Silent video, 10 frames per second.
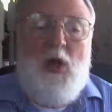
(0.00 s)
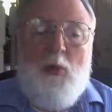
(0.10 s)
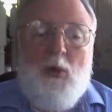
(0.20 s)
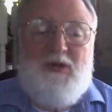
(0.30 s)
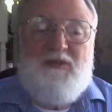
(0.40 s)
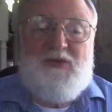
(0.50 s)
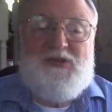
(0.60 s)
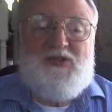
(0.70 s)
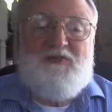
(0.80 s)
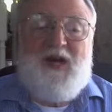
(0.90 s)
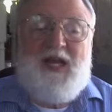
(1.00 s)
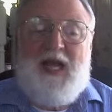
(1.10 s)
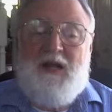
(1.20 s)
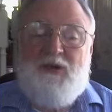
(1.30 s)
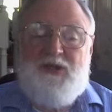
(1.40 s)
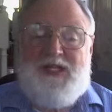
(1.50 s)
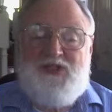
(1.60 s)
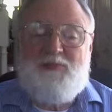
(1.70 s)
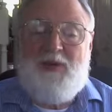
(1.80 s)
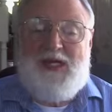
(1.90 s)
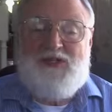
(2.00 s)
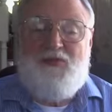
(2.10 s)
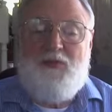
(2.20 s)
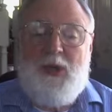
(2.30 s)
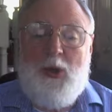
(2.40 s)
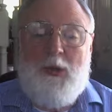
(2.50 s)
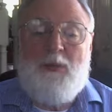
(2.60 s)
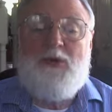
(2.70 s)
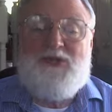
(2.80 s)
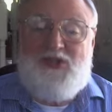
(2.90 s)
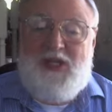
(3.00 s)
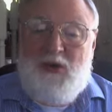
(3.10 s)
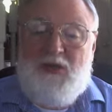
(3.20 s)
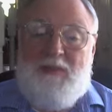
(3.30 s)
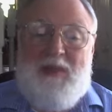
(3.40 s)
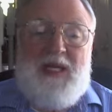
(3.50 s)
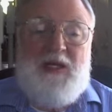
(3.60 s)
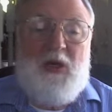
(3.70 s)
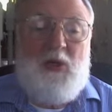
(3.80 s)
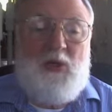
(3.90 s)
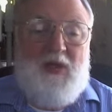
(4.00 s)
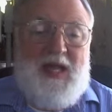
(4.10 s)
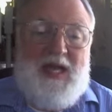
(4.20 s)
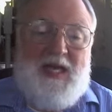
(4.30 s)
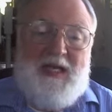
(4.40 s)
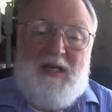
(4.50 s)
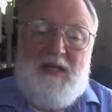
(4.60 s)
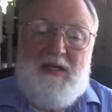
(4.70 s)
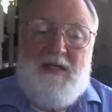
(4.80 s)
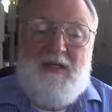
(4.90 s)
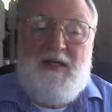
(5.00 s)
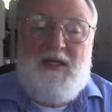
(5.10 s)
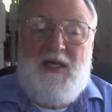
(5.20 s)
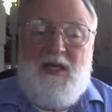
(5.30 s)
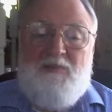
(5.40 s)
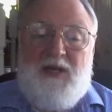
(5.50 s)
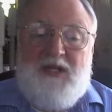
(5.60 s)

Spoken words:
More diversified energy supplies for Europe are still the main goal, they added. But